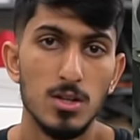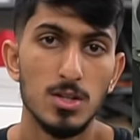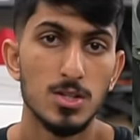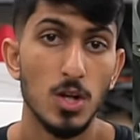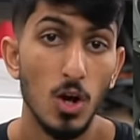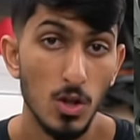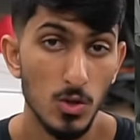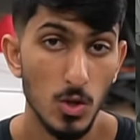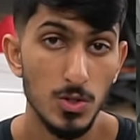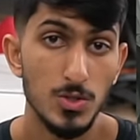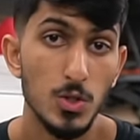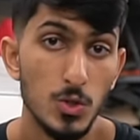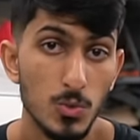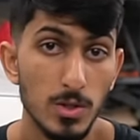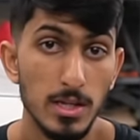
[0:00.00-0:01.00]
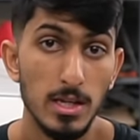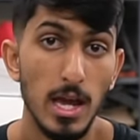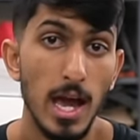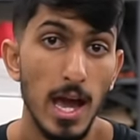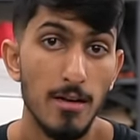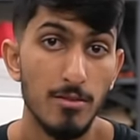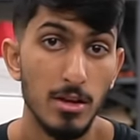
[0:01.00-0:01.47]
Solenoids usually
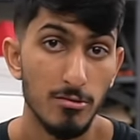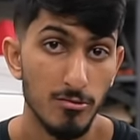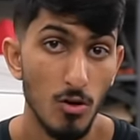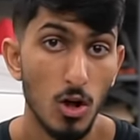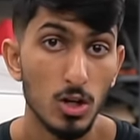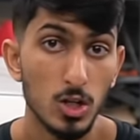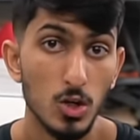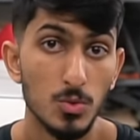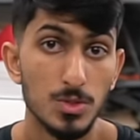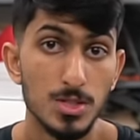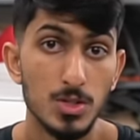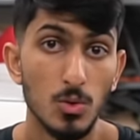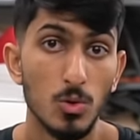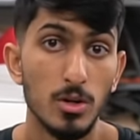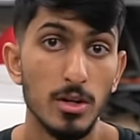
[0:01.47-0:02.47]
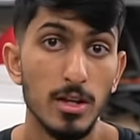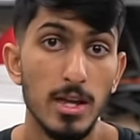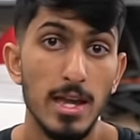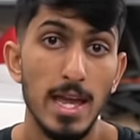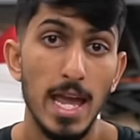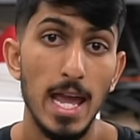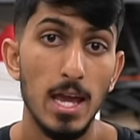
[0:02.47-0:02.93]
have a fault code stored
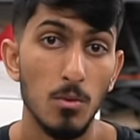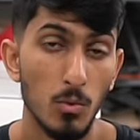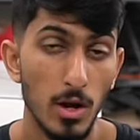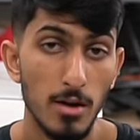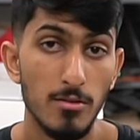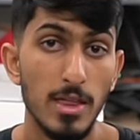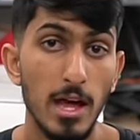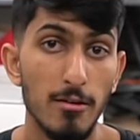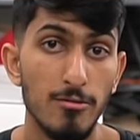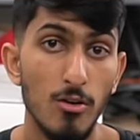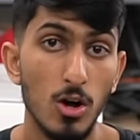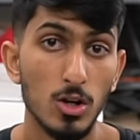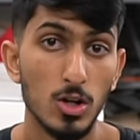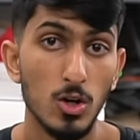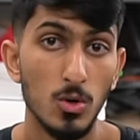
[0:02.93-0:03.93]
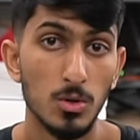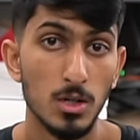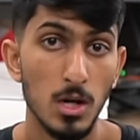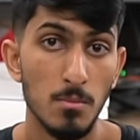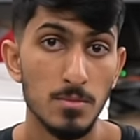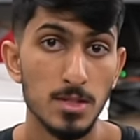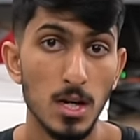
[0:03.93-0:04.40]
and whenever that fault code
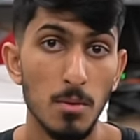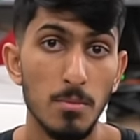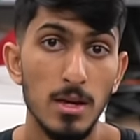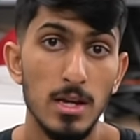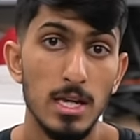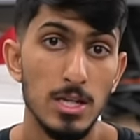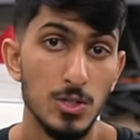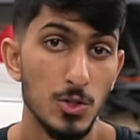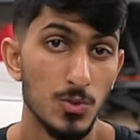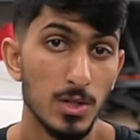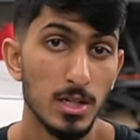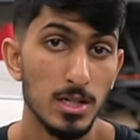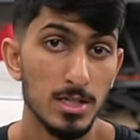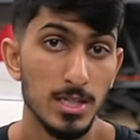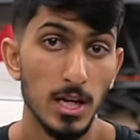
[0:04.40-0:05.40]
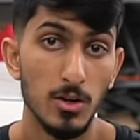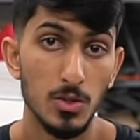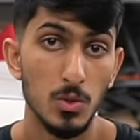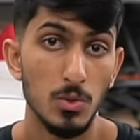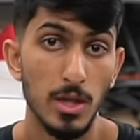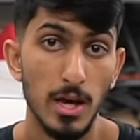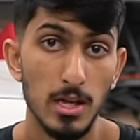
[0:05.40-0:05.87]
comes up, it's usually gonna tell
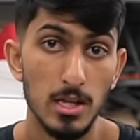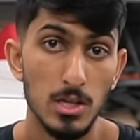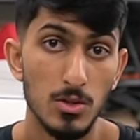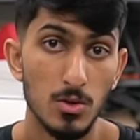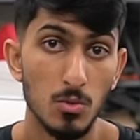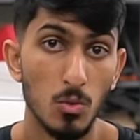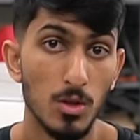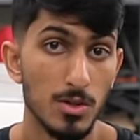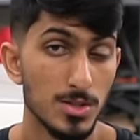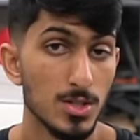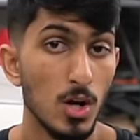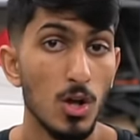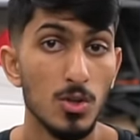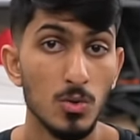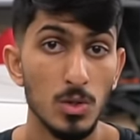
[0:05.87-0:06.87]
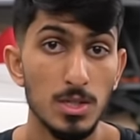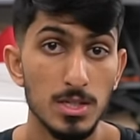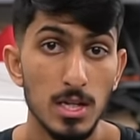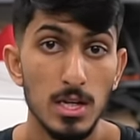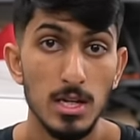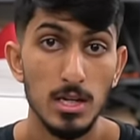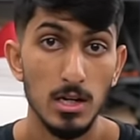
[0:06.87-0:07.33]
you that either one of the solenoids
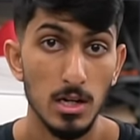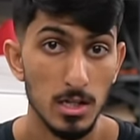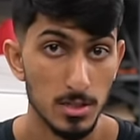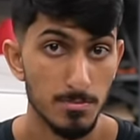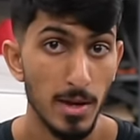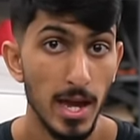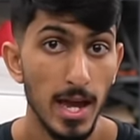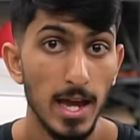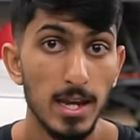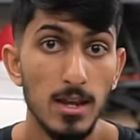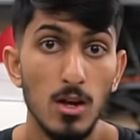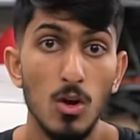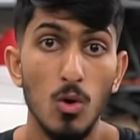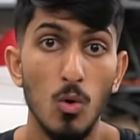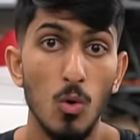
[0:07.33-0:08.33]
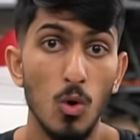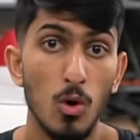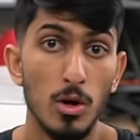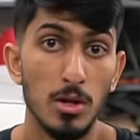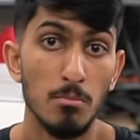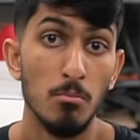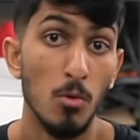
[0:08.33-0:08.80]
uh, is bad
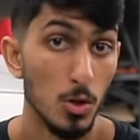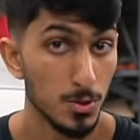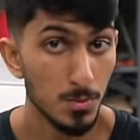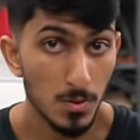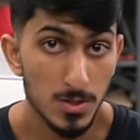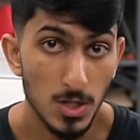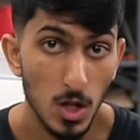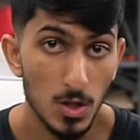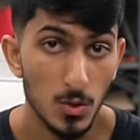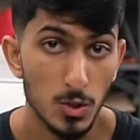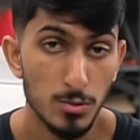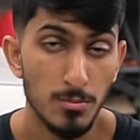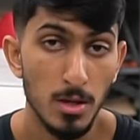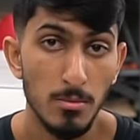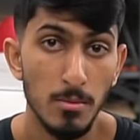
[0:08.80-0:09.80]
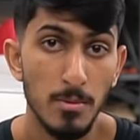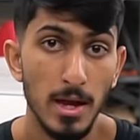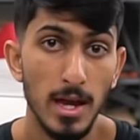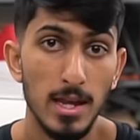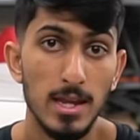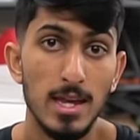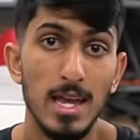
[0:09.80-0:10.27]
or multiple solenoids may be
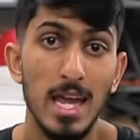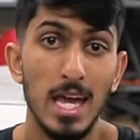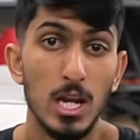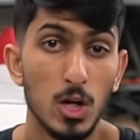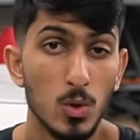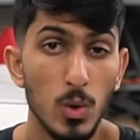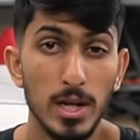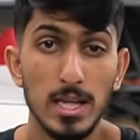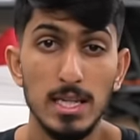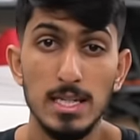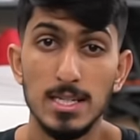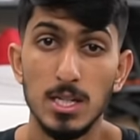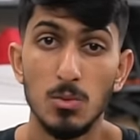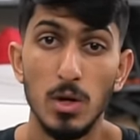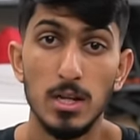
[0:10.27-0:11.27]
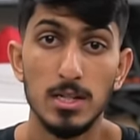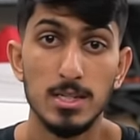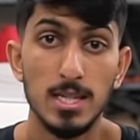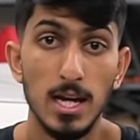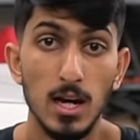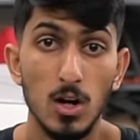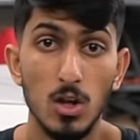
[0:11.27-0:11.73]
bad. And a quick and easy way to
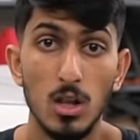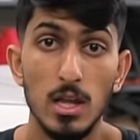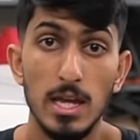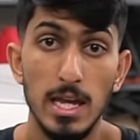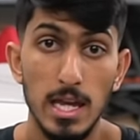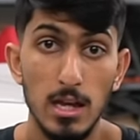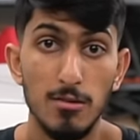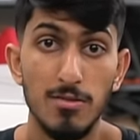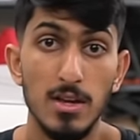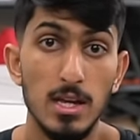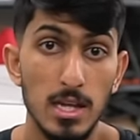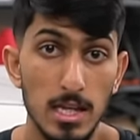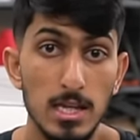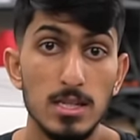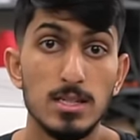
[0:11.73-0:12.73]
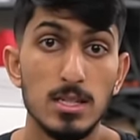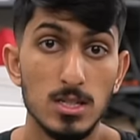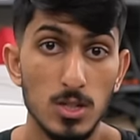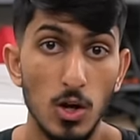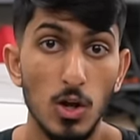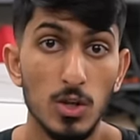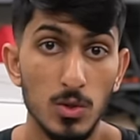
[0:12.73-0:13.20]
tell if it is the
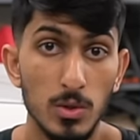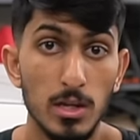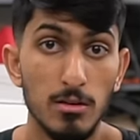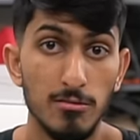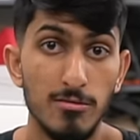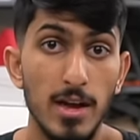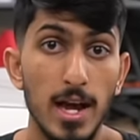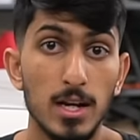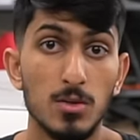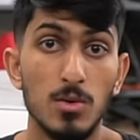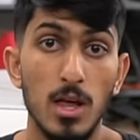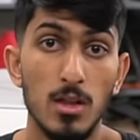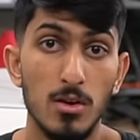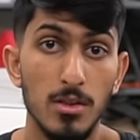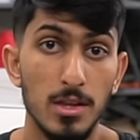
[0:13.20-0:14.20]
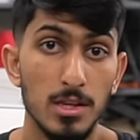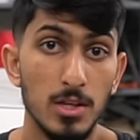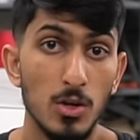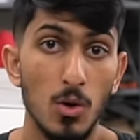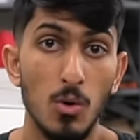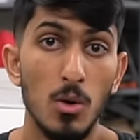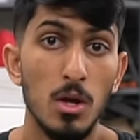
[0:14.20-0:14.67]
solenoid in fact rather than,
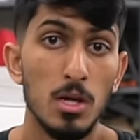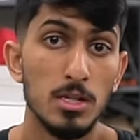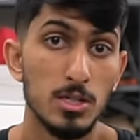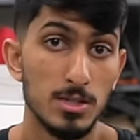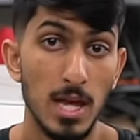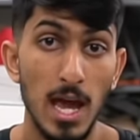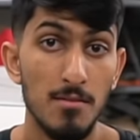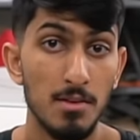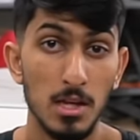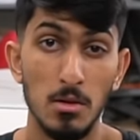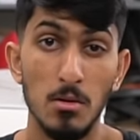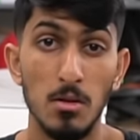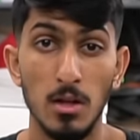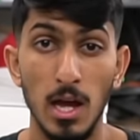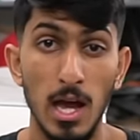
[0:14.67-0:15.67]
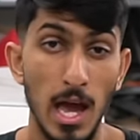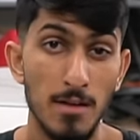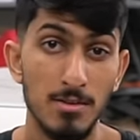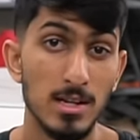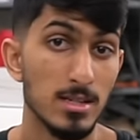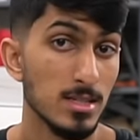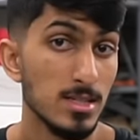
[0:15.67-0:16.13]
you know, just having, uh,
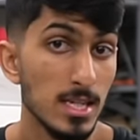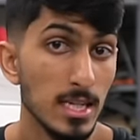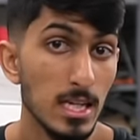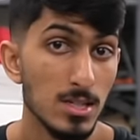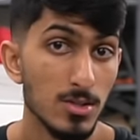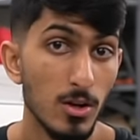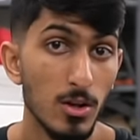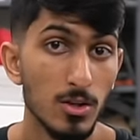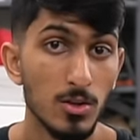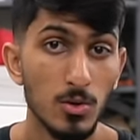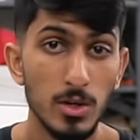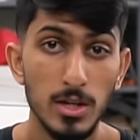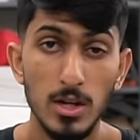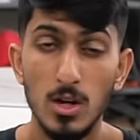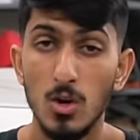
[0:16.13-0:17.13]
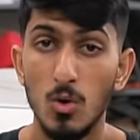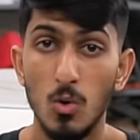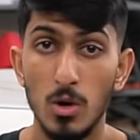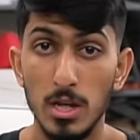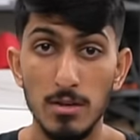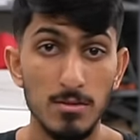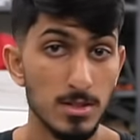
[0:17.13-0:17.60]
having a sticky solenoid
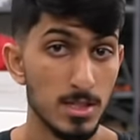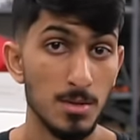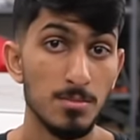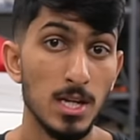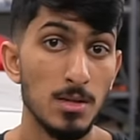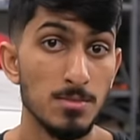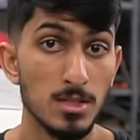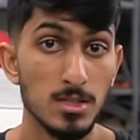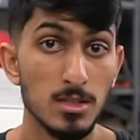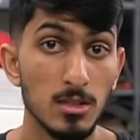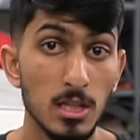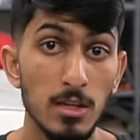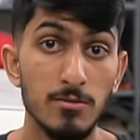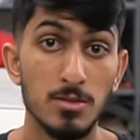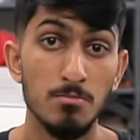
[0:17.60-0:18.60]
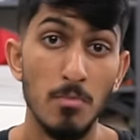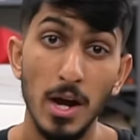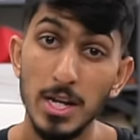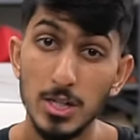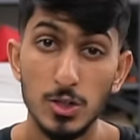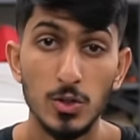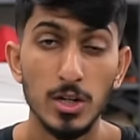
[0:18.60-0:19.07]
or even sometimes the sleeves
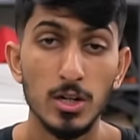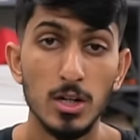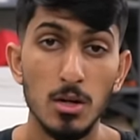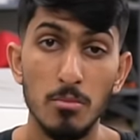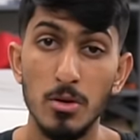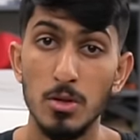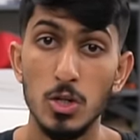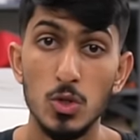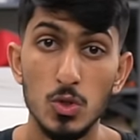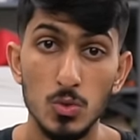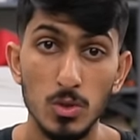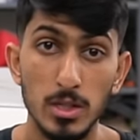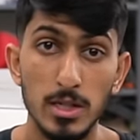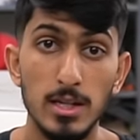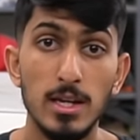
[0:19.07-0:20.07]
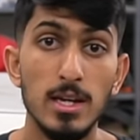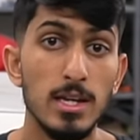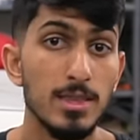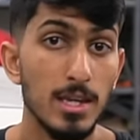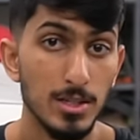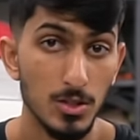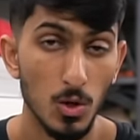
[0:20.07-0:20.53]
might trigger it, but usually
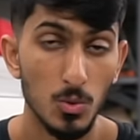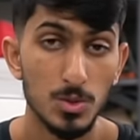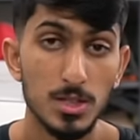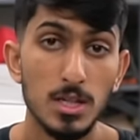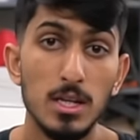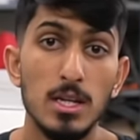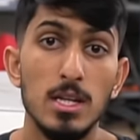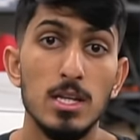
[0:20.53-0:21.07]
they don't.